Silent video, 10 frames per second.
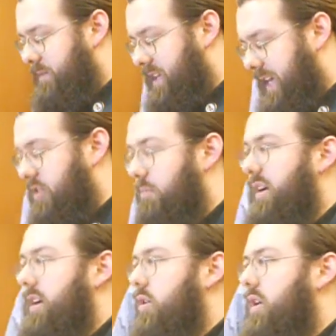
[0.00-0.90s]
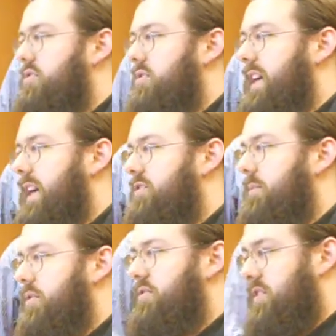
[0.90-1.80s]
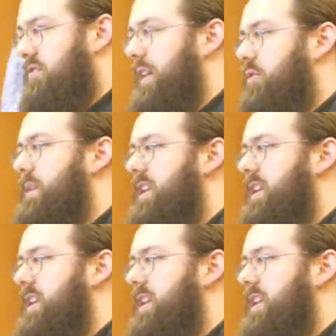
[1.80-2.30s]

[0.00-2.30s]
then they could bring a lawsuit against the person because they would